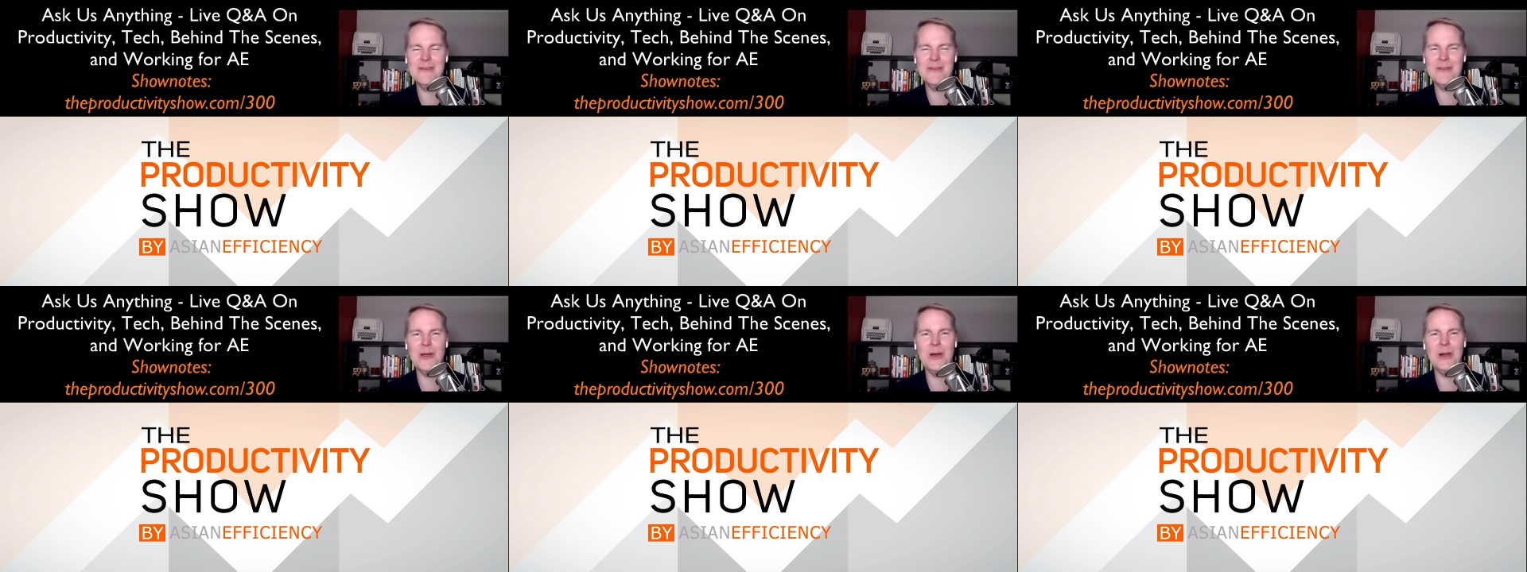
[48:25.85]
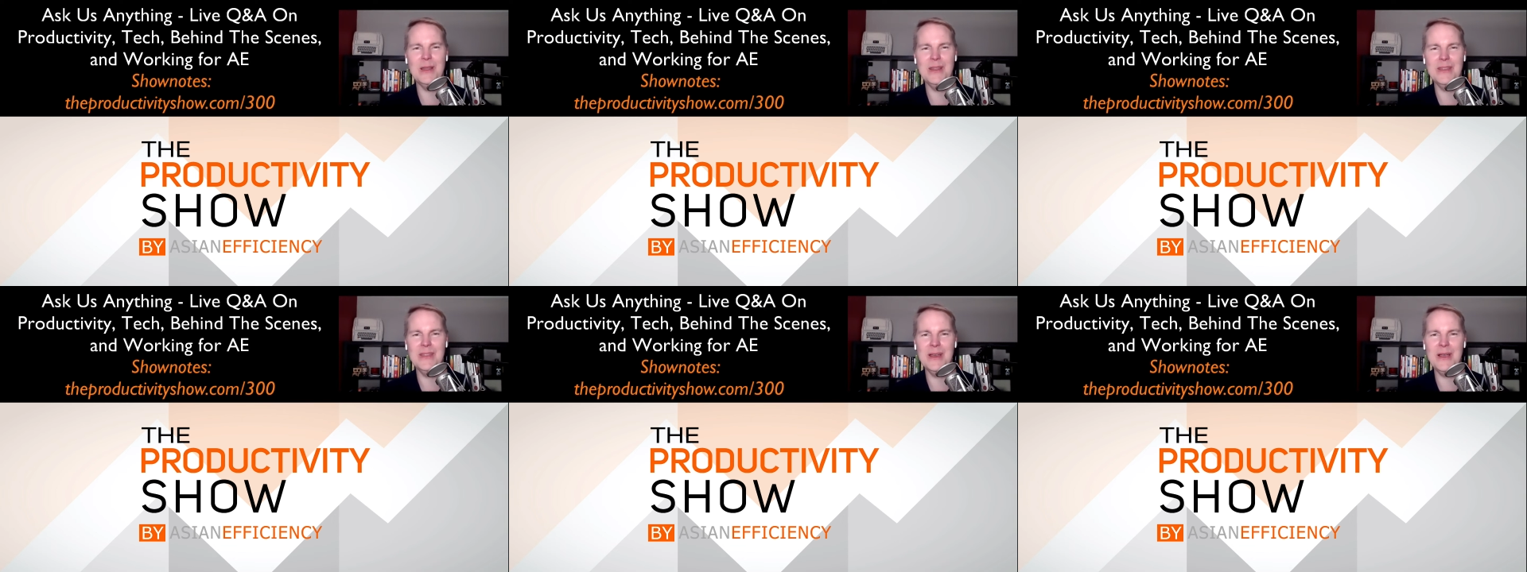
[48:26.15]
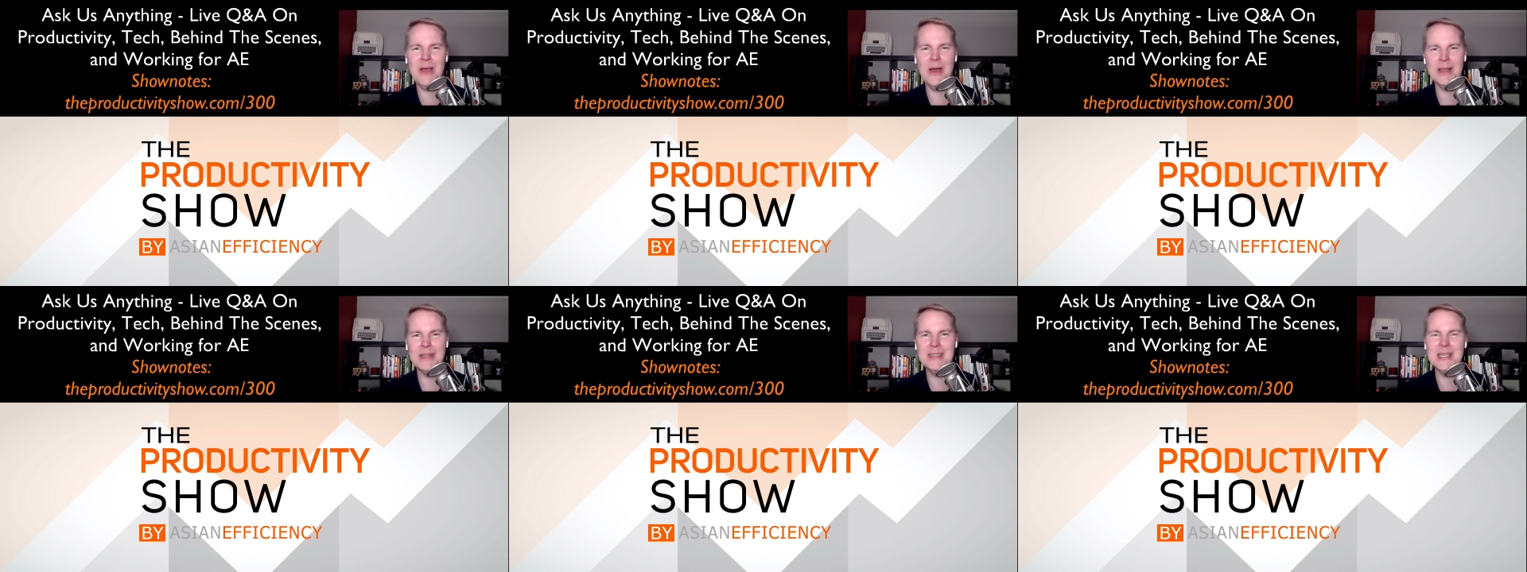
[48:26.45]
for all of the
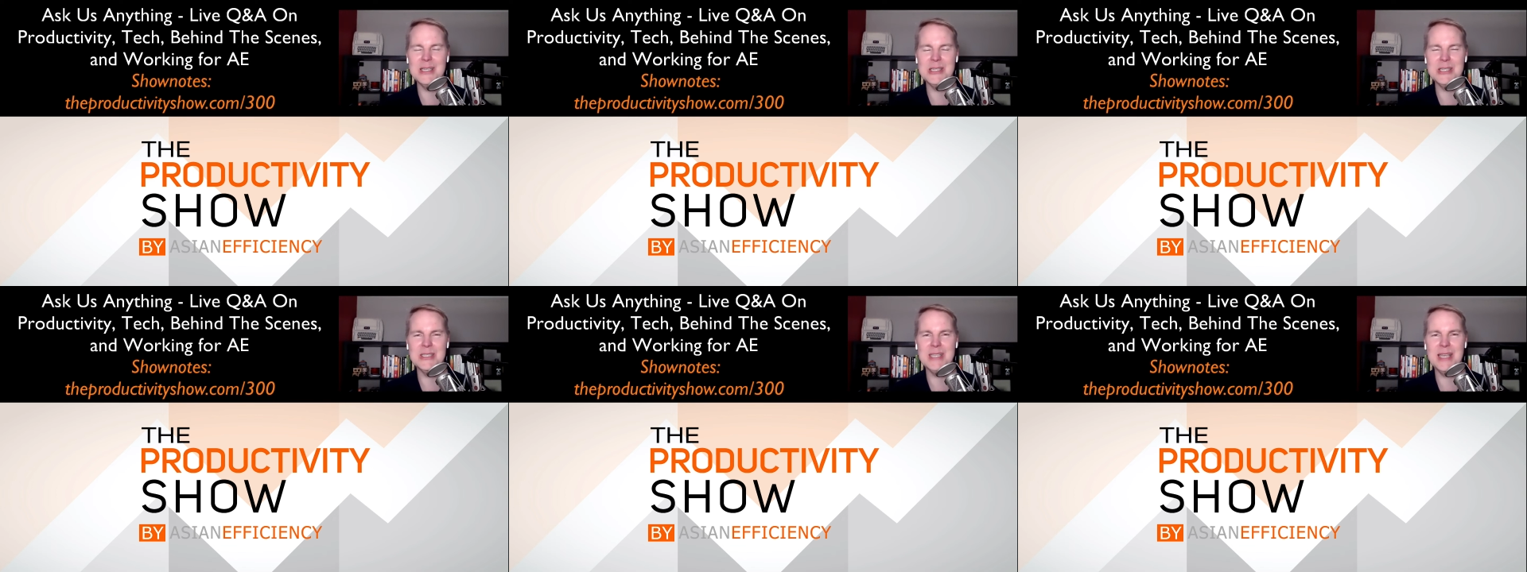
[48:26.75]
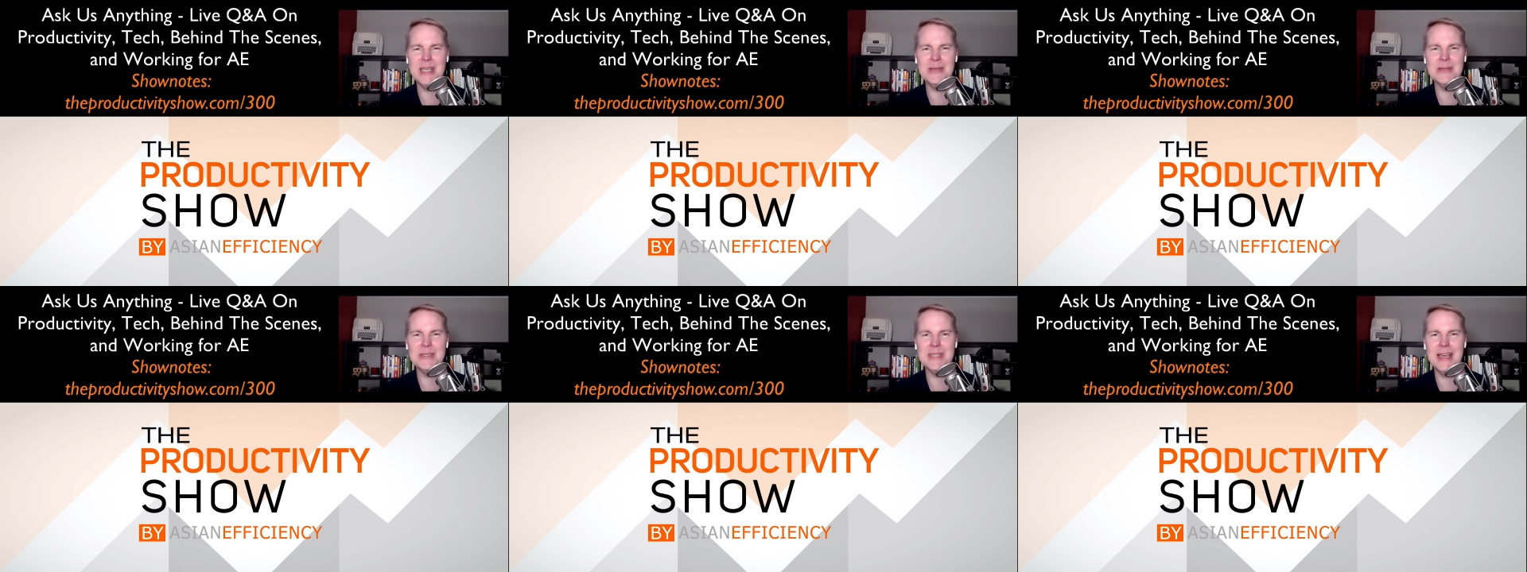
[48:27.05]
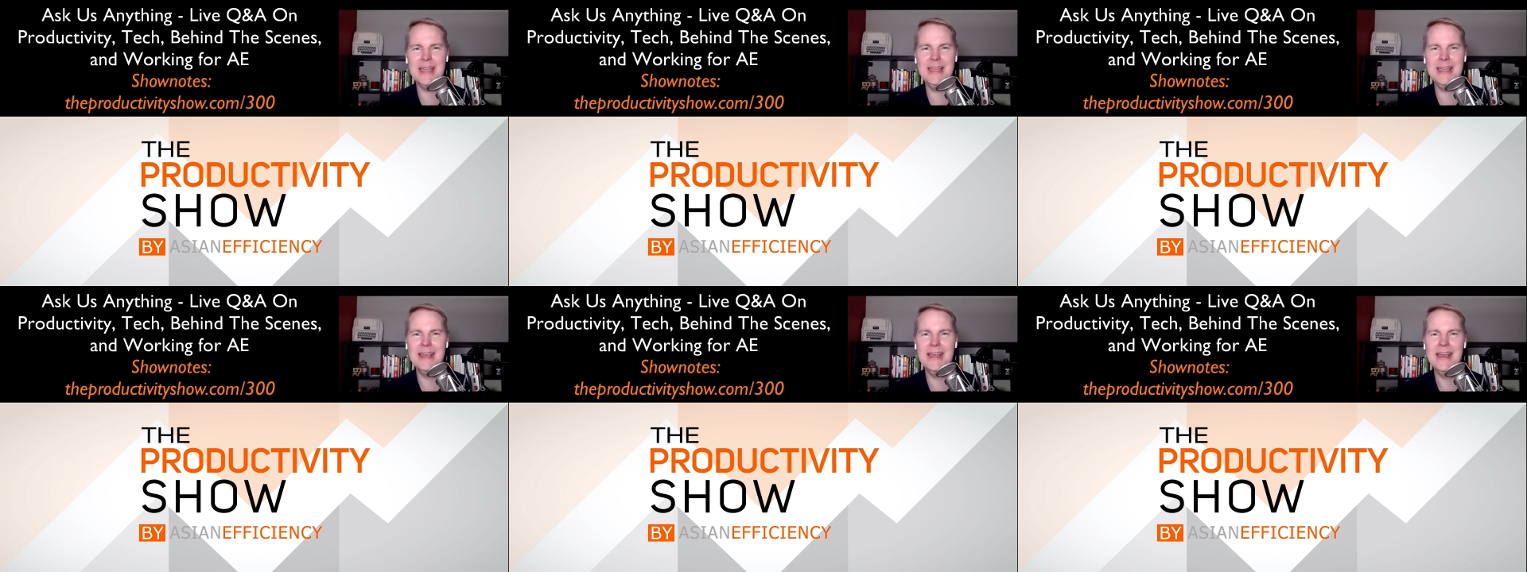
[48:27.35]
connotations that you
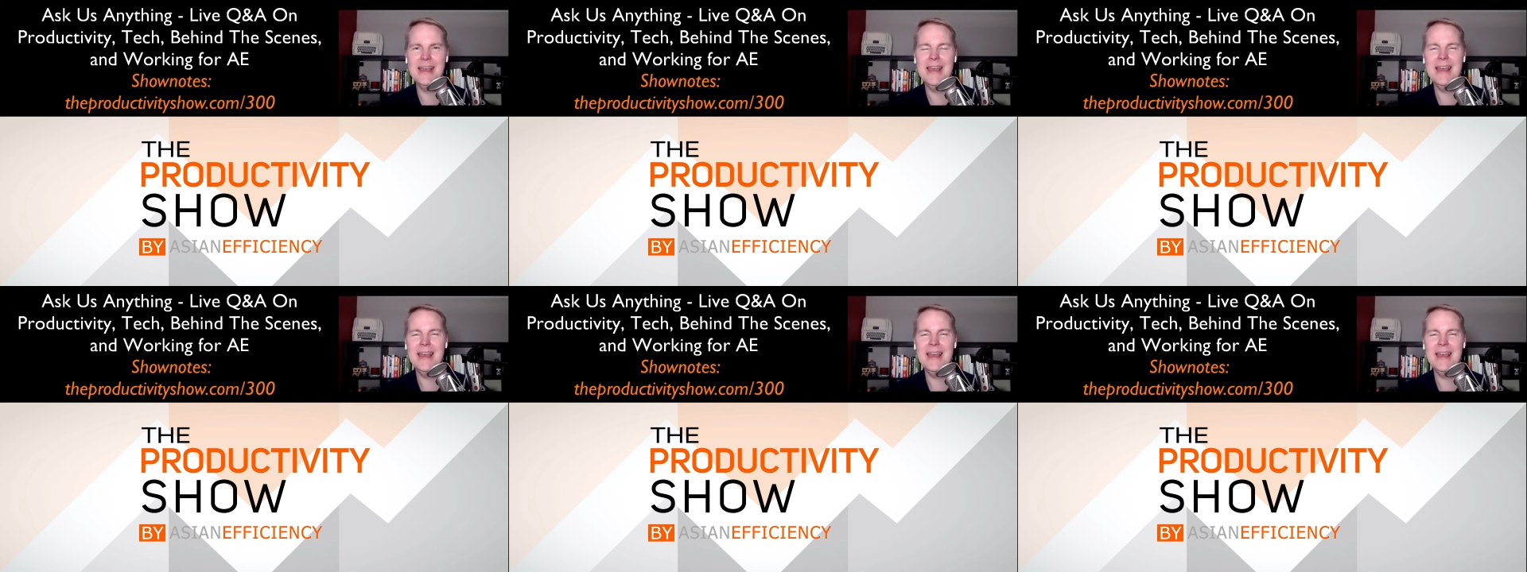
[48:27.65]
said.